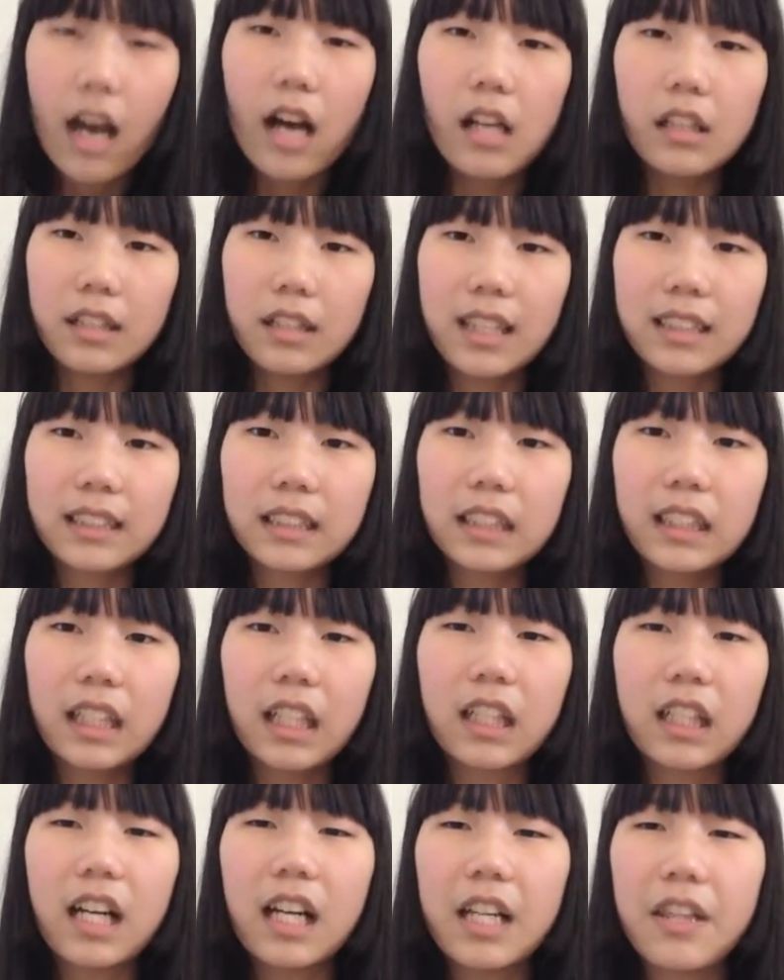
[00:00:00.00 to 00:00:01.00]
Lastly, I
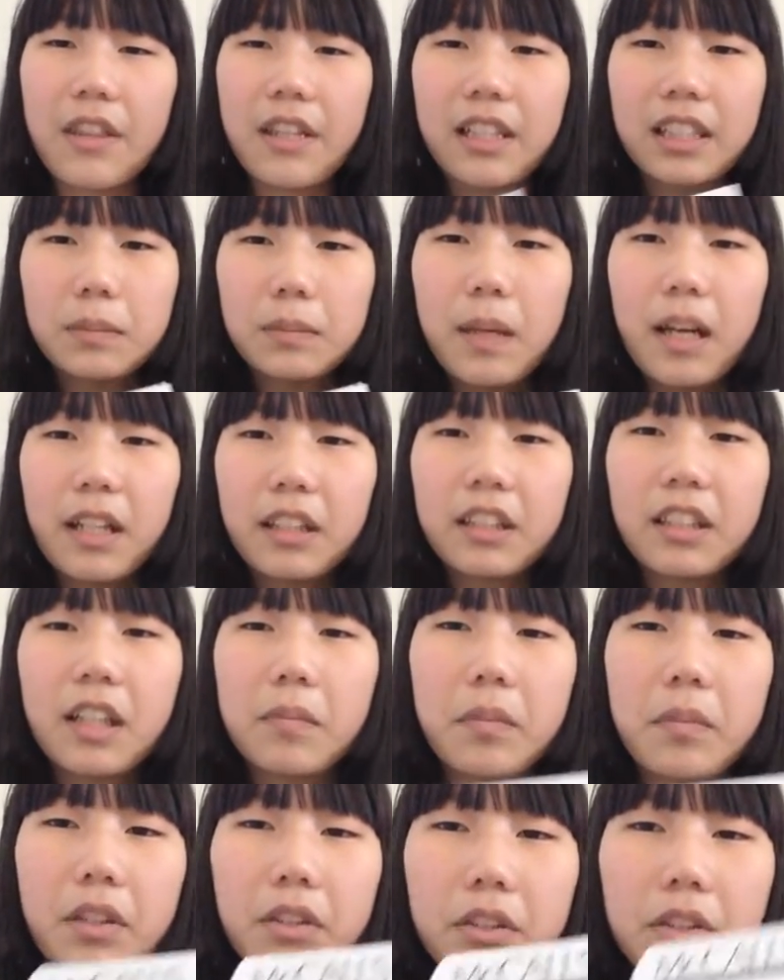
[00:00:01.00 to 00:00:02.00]
got this pattern. I'm
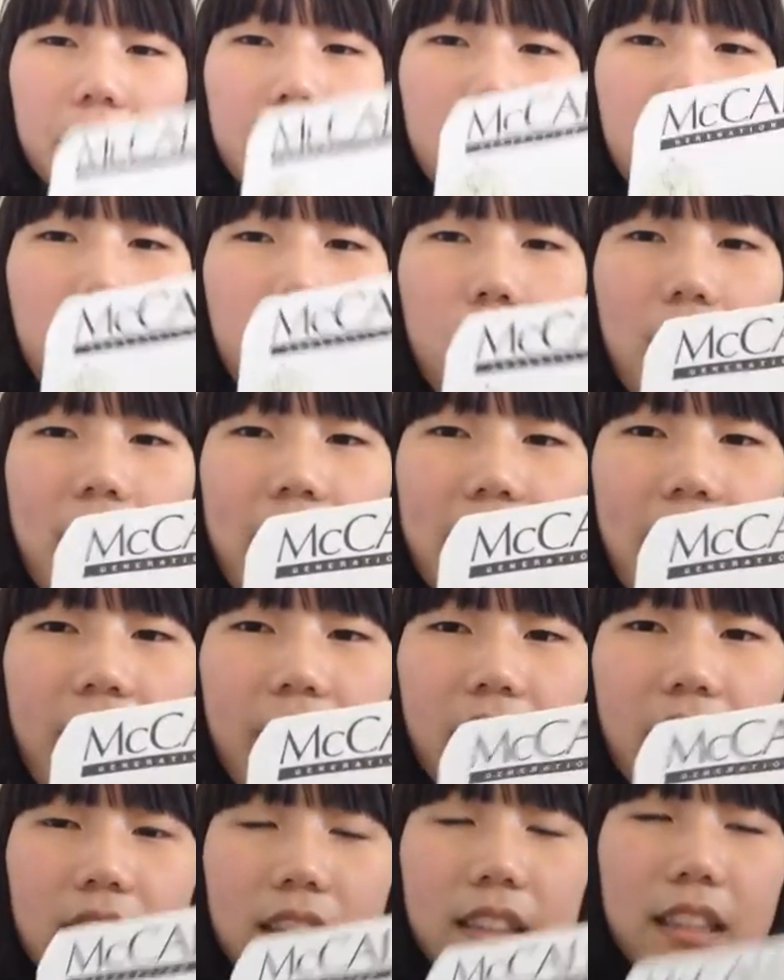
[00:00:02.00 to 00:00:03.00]
not sure why I
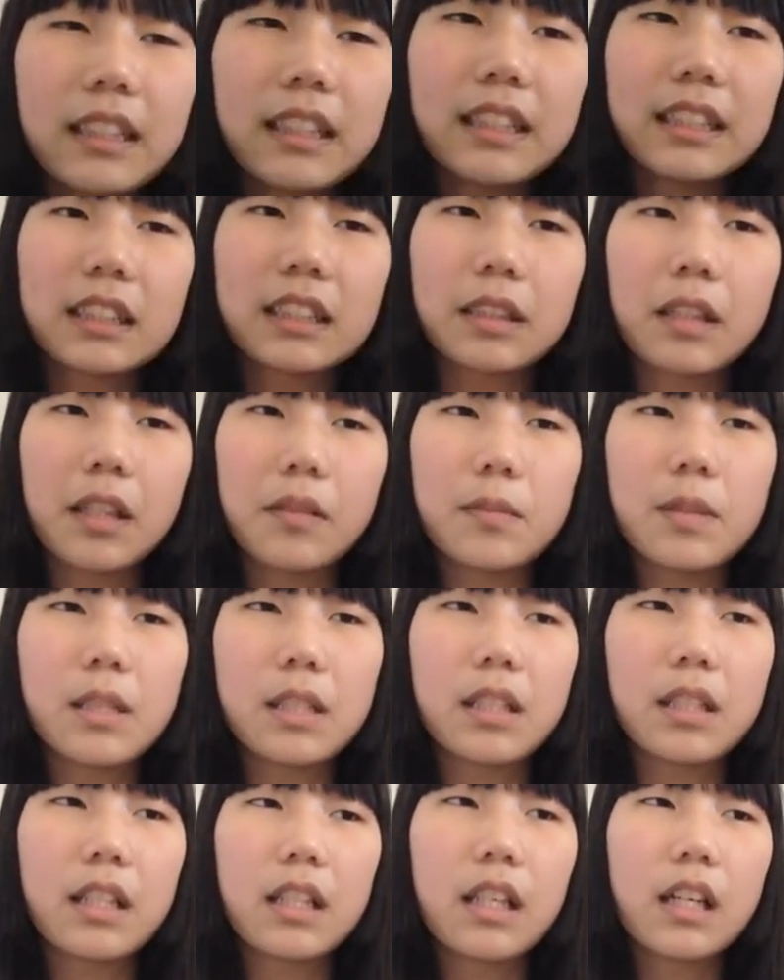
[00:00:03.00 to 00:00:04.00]
got this. I
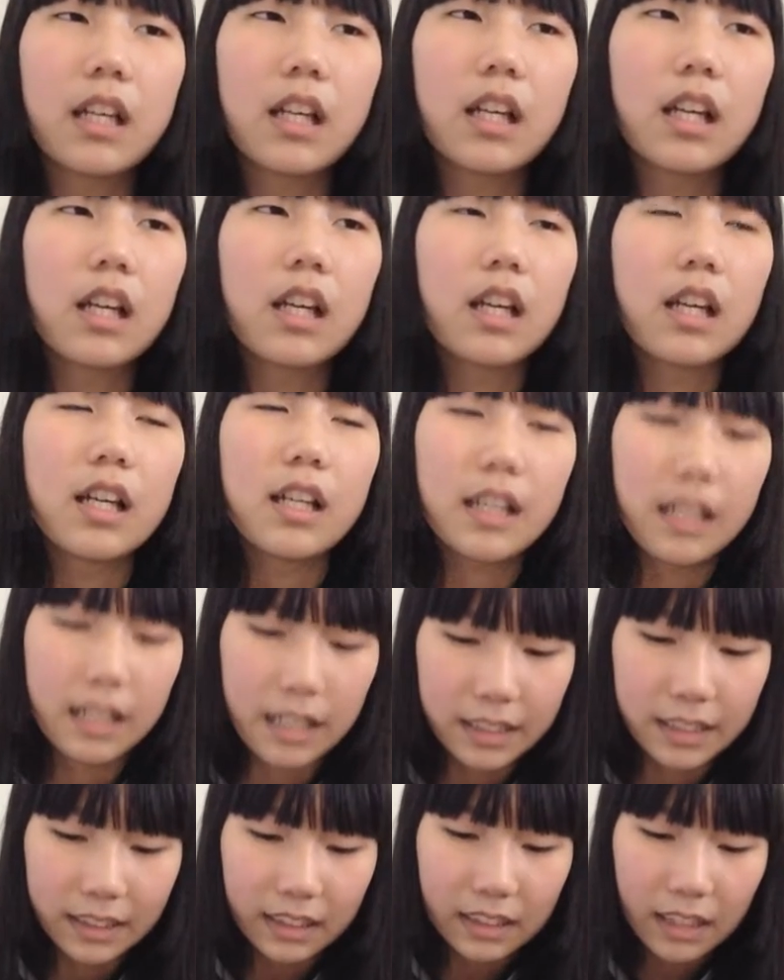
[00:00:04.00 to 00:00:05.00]
mean,
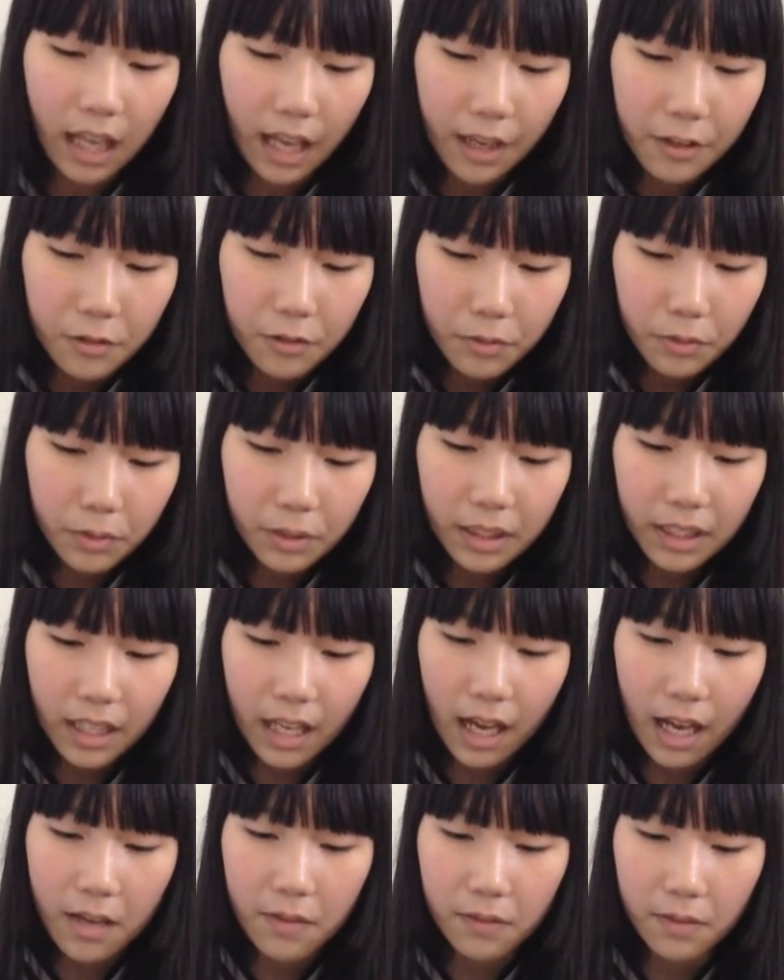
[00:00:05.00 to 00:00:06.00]
I don't really
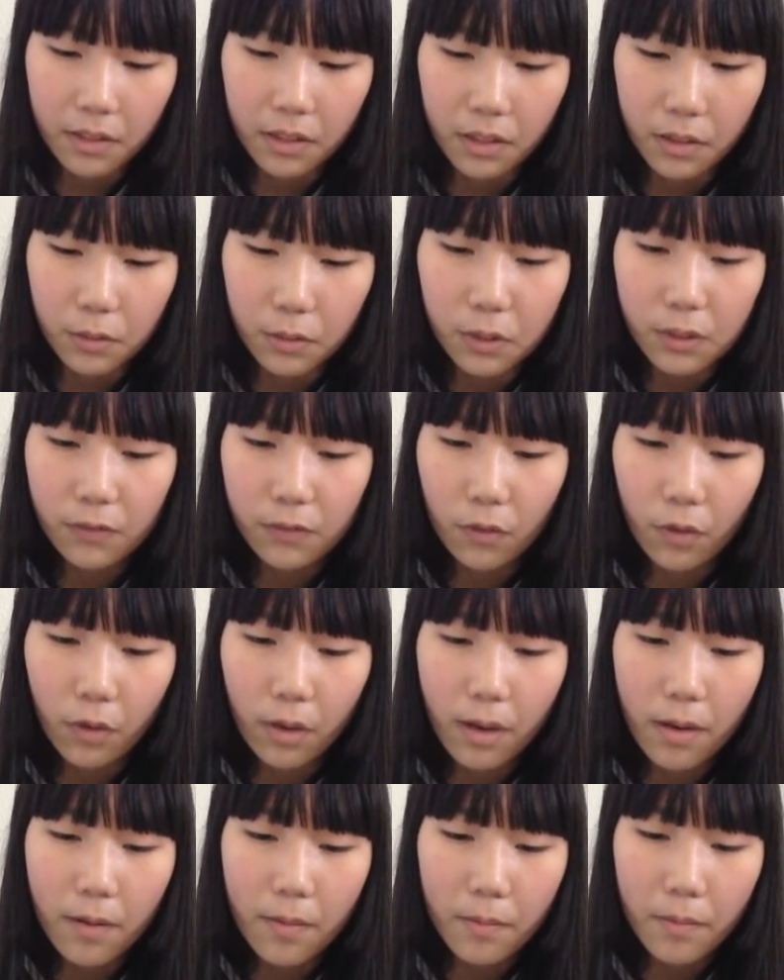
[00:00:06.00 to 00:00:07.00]
have a use for
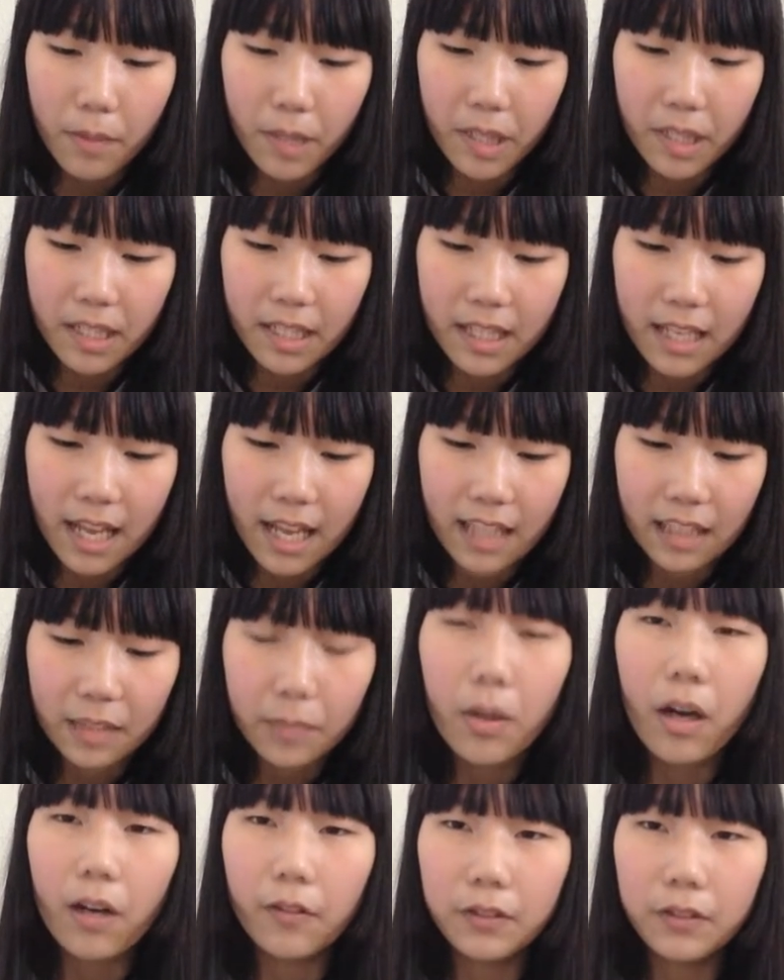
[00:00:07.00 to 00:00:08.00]
it, but it has
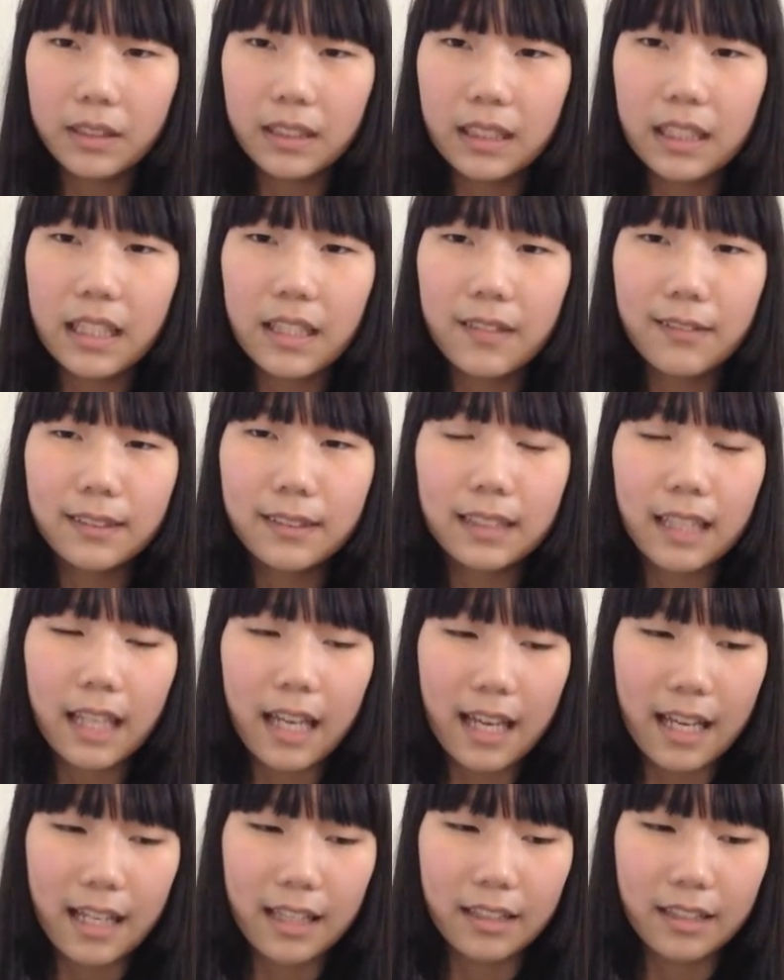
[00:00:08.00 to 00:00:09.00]
puff sleeves,
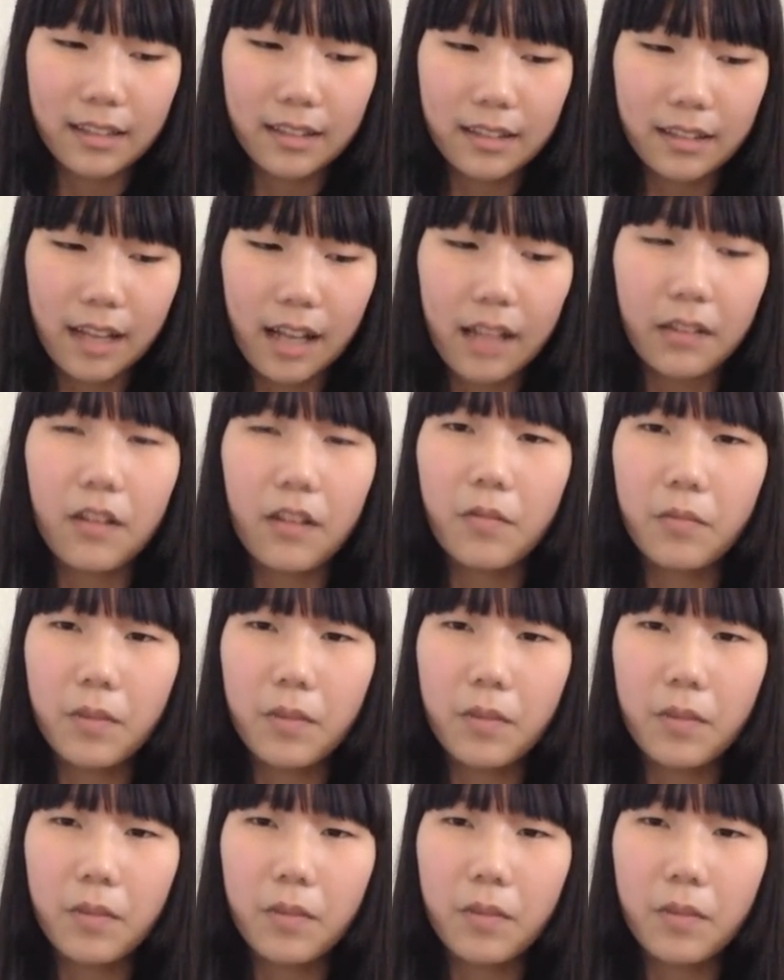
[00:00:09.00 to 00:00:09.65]
and I love